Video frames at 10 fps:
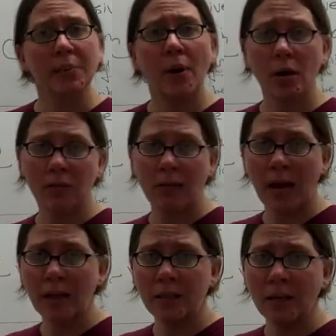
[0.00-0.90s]
is a part of
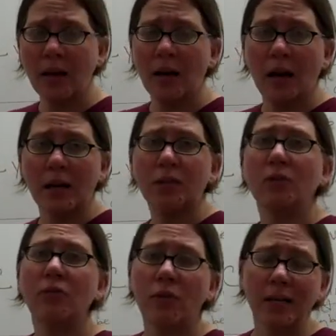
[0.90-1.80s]
that.
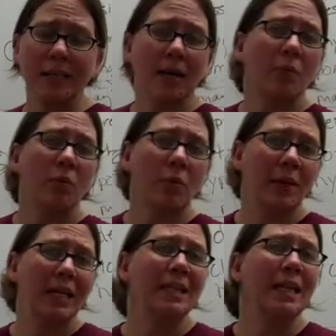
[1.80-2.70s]
So for example, when
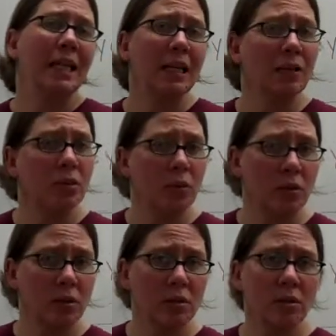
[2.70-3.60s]
we get to eating
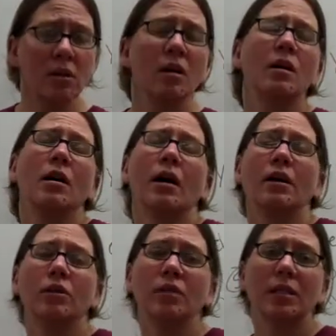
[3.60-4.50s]
disorders,
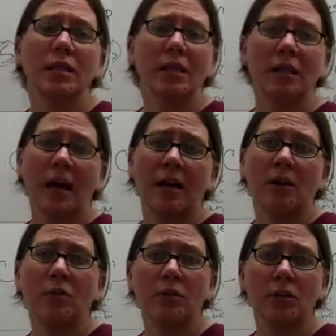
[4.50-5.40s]
you'll see that
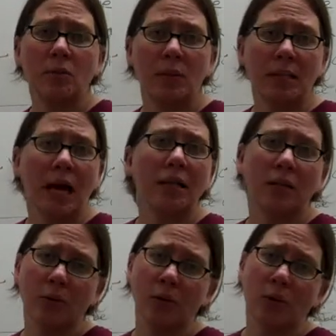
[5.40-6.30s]
in order to be
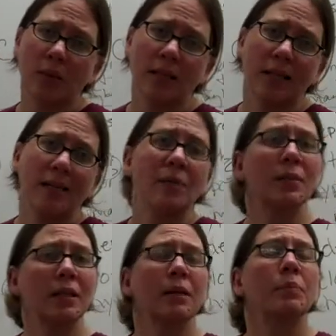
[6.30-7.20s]
diagnosed with, say,
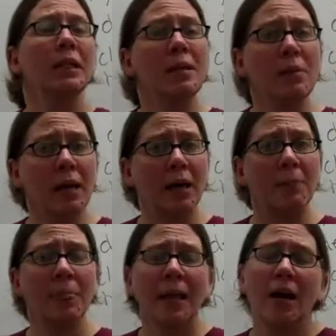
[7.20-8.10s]
something like bulimia,
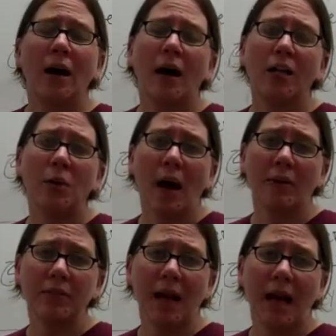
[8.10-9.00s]
you
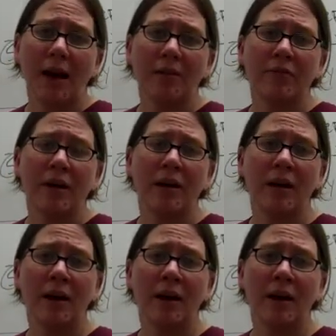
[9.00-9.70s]
have to have